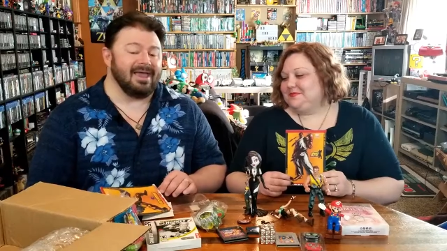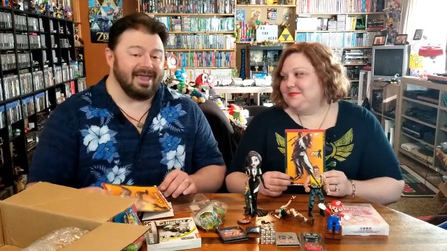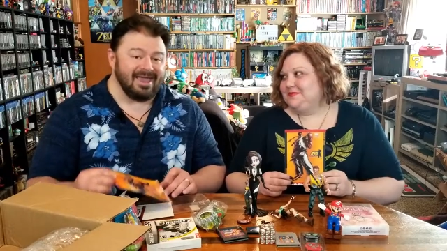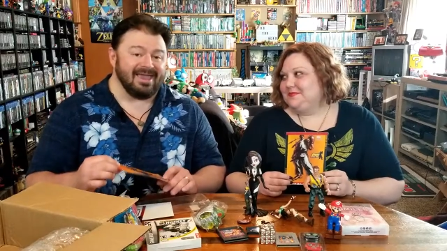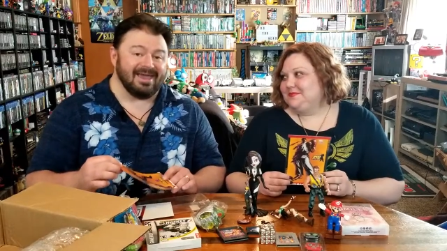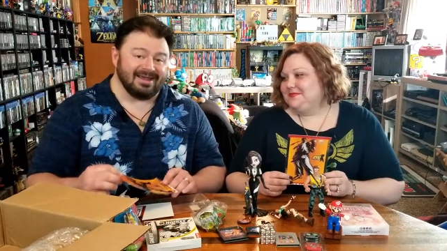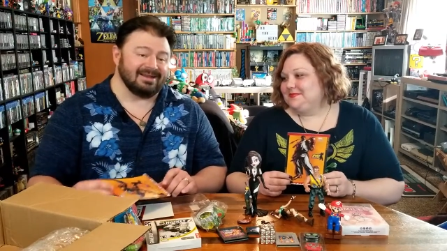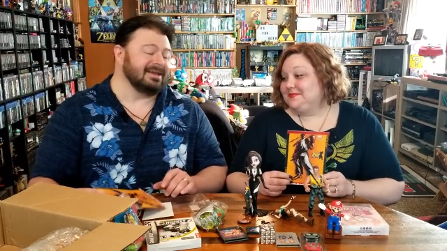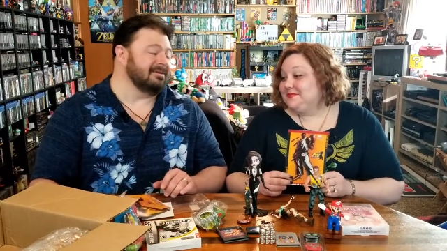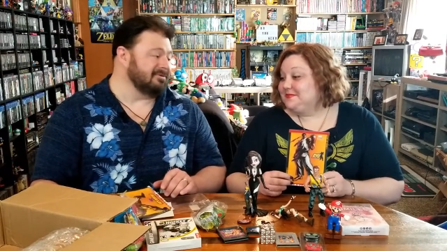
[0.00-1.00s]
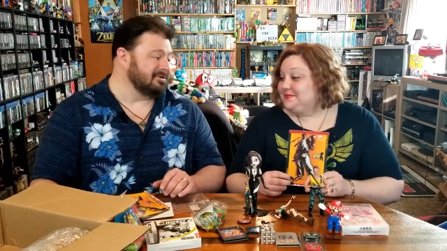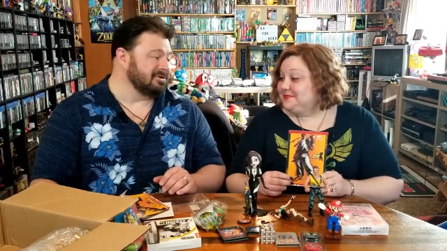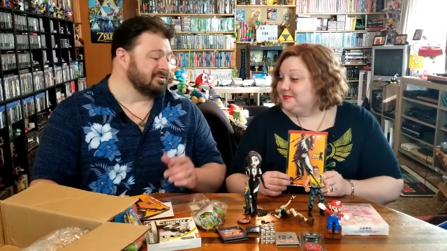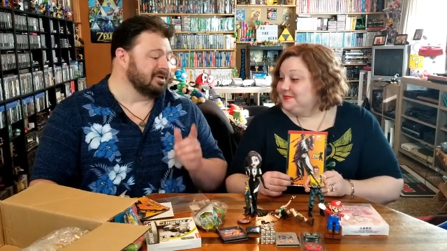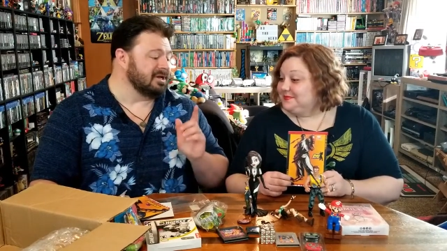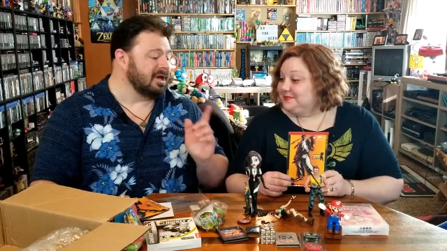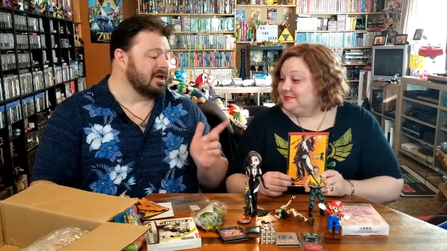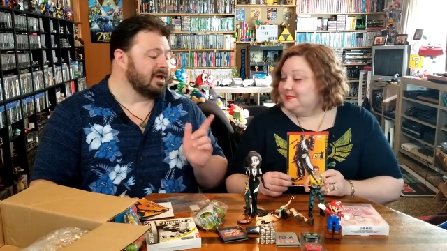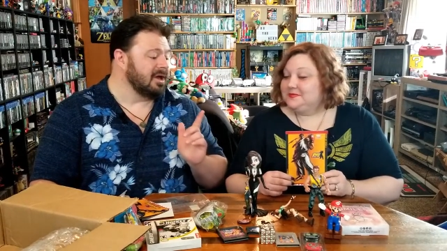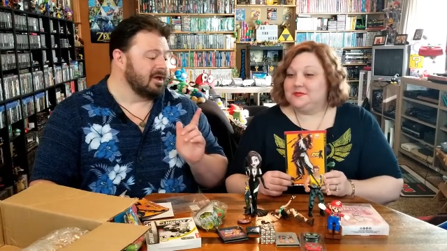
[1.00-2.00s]
Speaker 1: And if you're doing
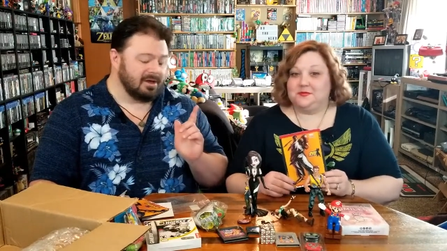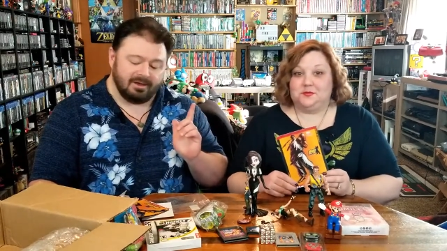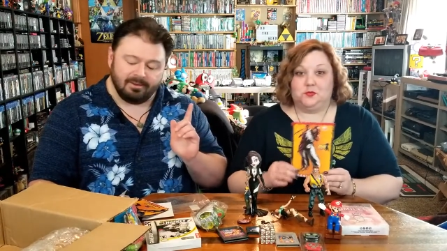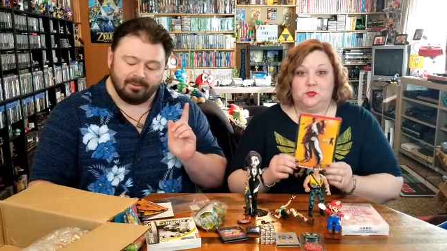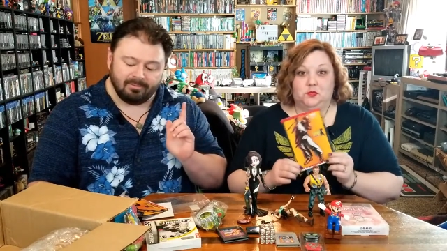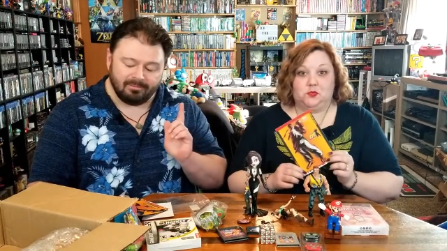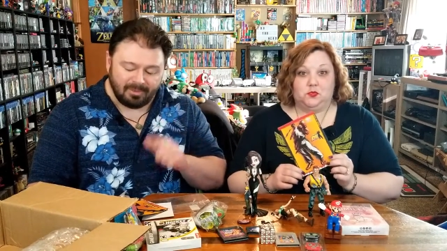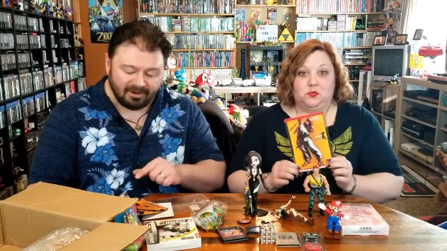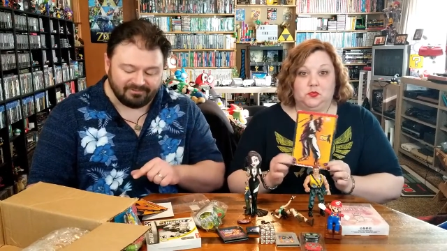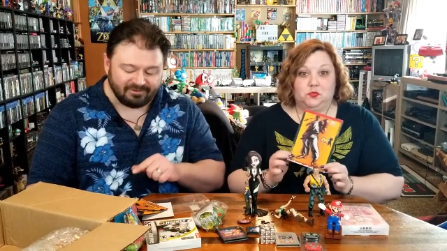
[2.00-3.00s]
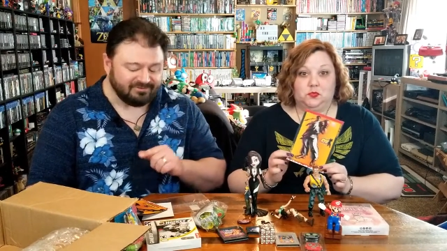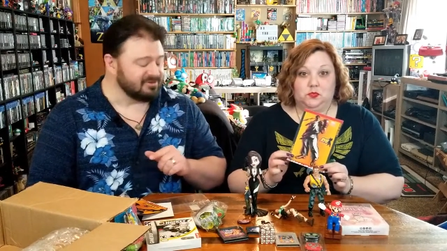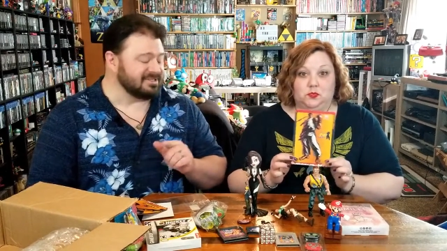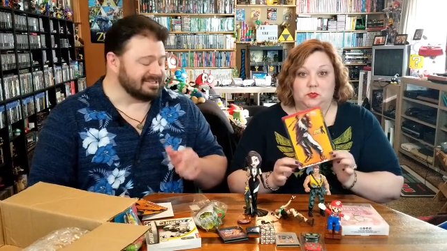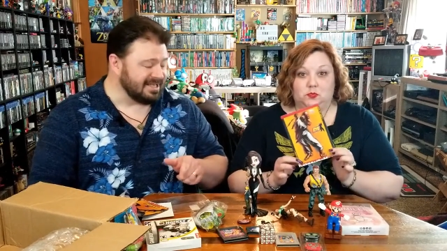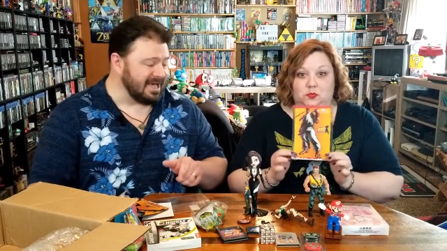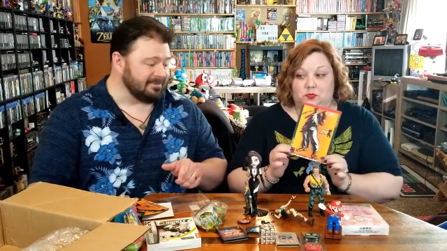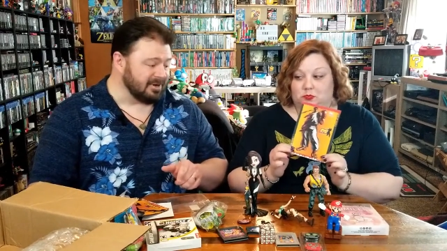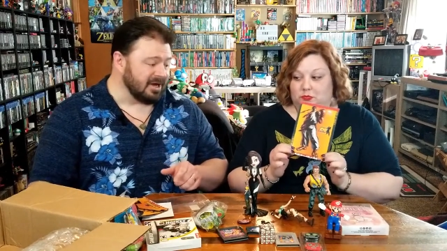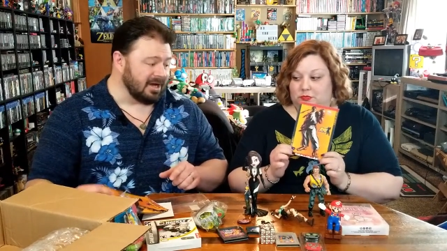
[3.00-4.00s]
Marvel versus
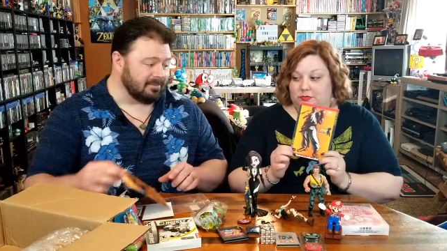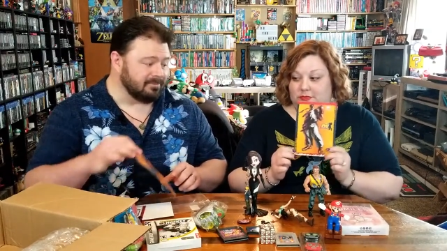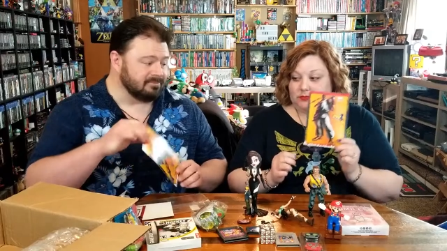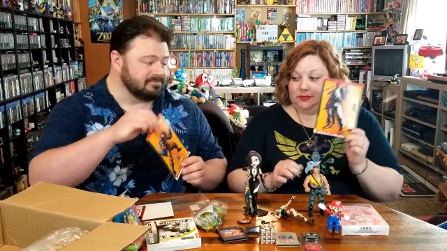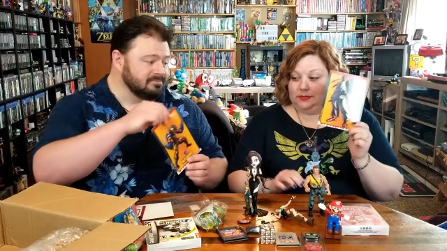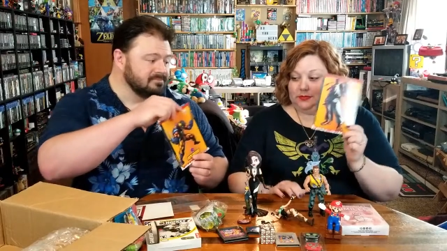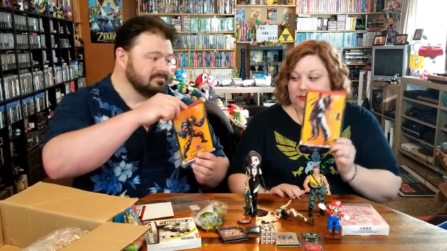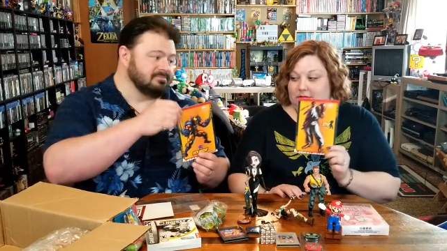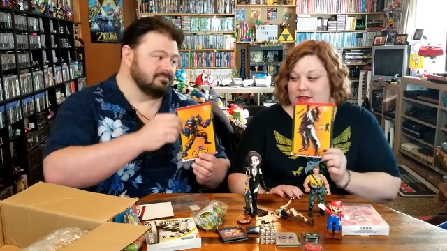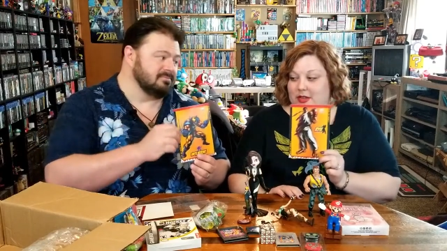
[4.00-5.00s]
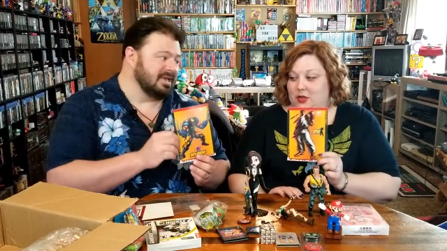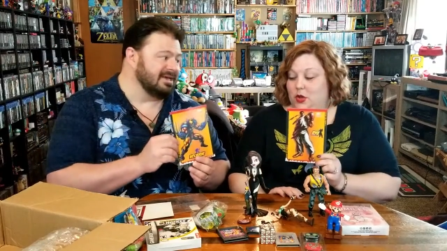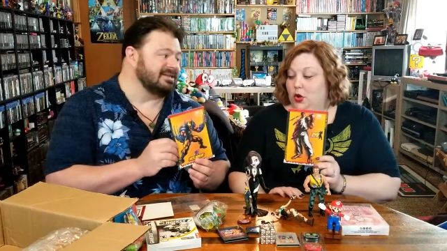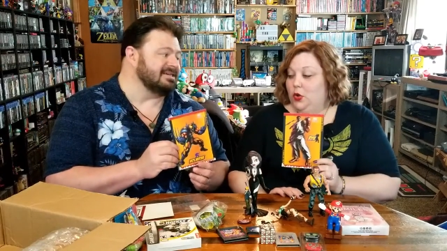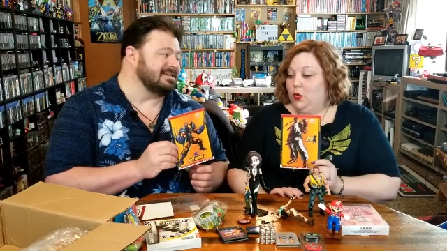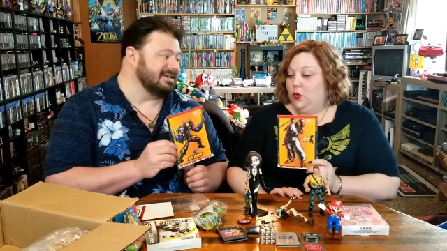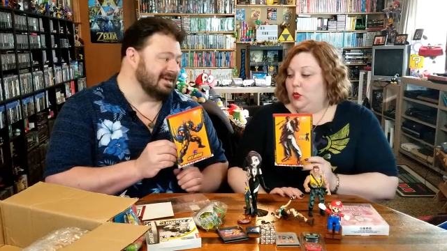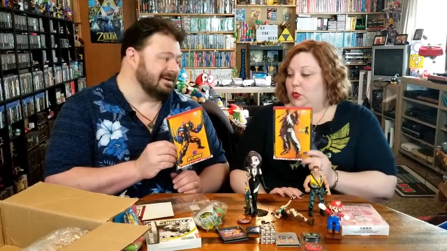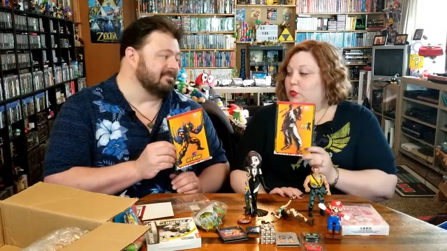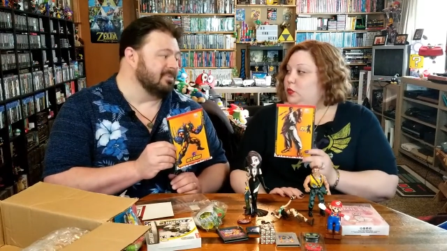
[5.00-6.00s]
Capcom, it doesn't
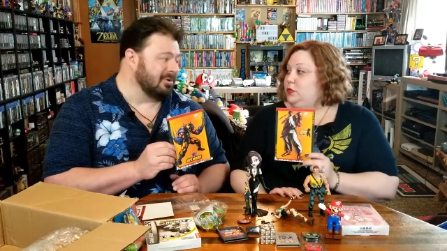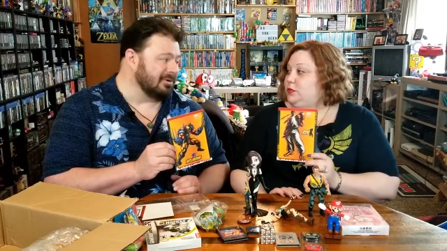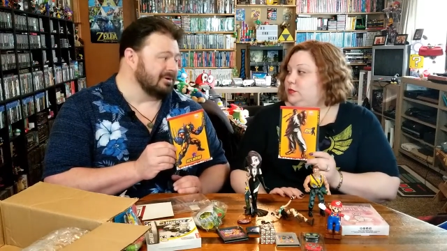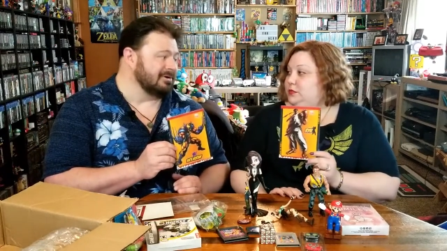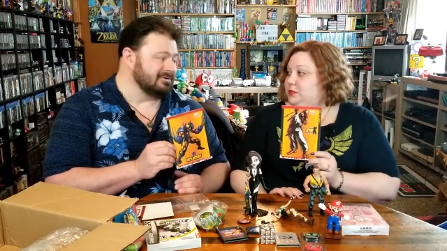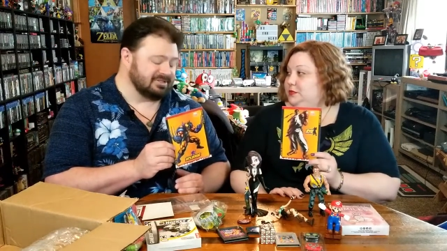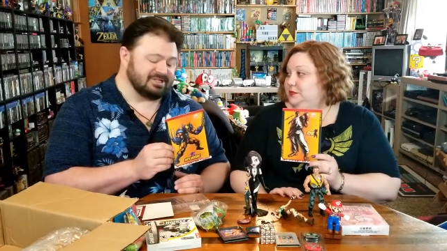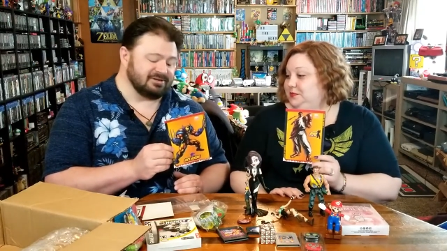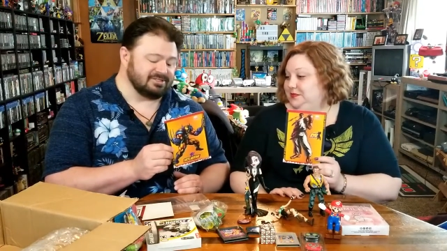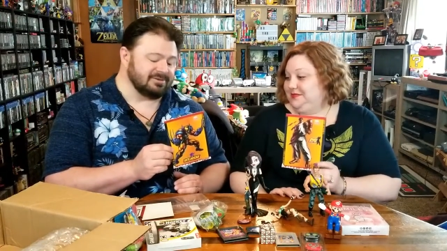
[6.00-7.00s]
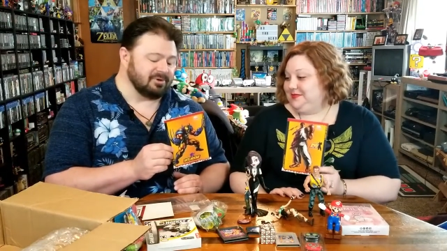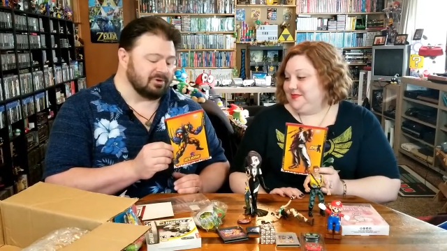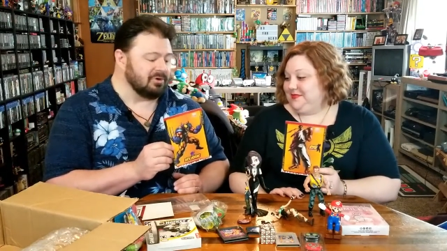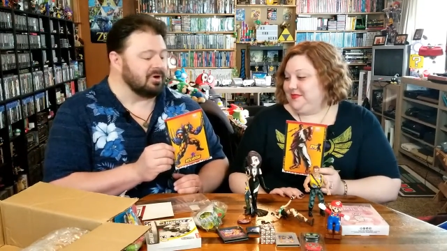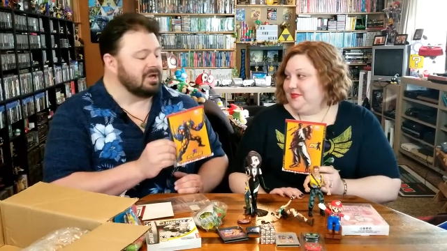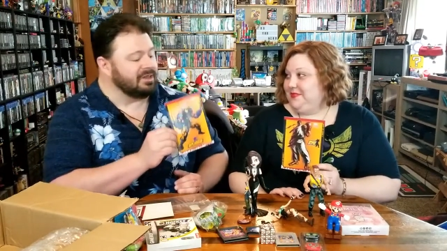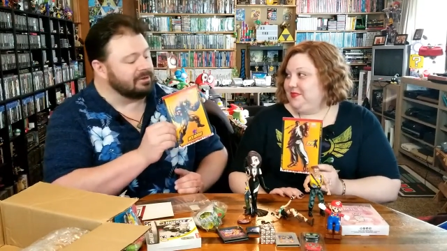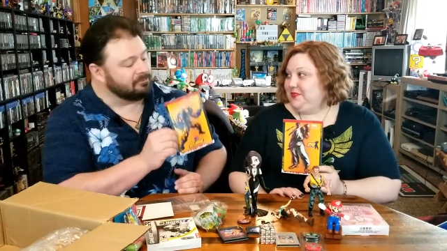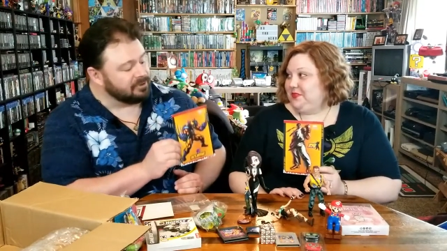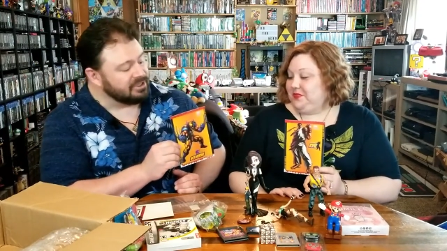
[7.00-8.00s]
get more stereotypical
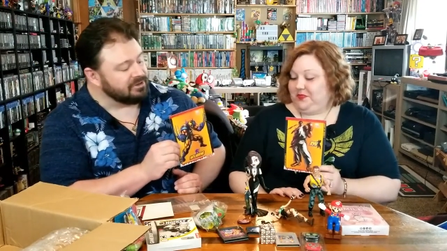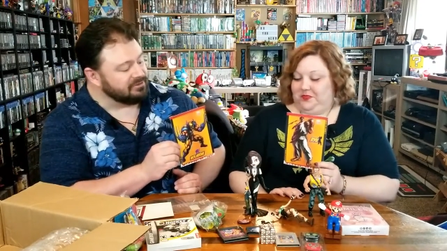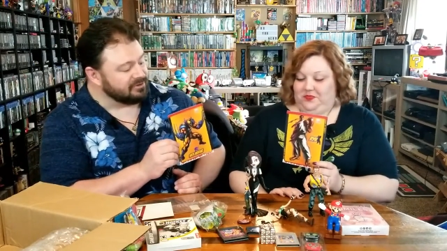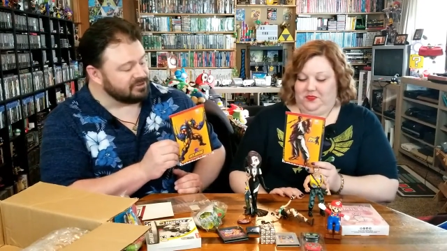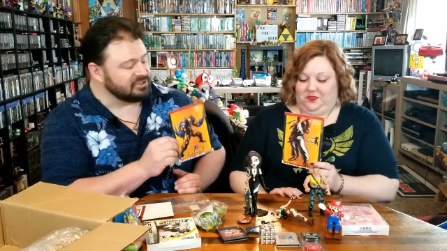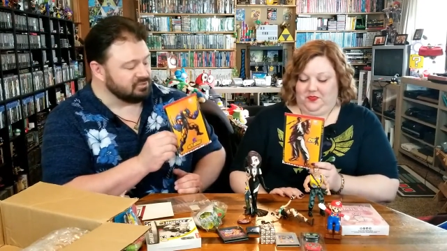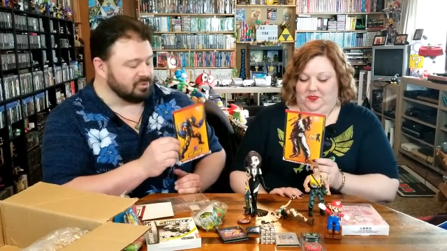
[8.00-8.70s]
than Ryu versus